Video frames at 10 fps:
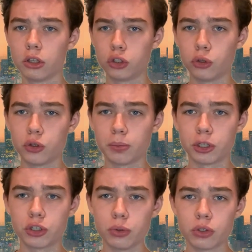Juju
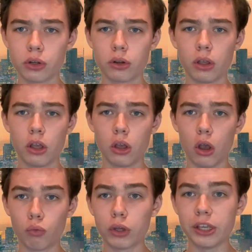Smith-Schuster,
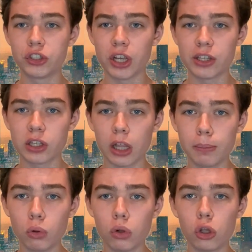a rookie Chase
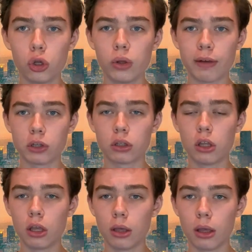Claypool, who could have an
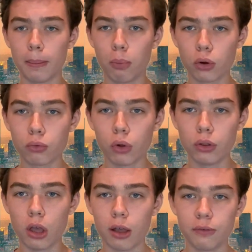important role
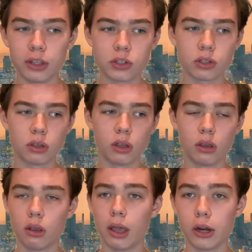in the offense,
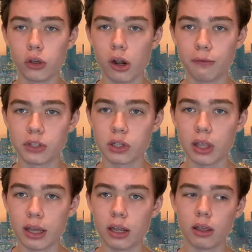and a good offensive
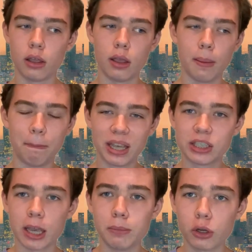line. Big
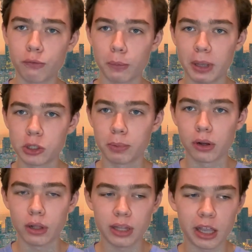time year for
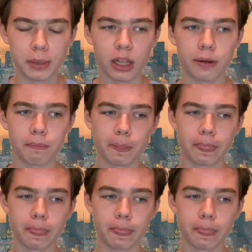Pittsburgh, like him a lot.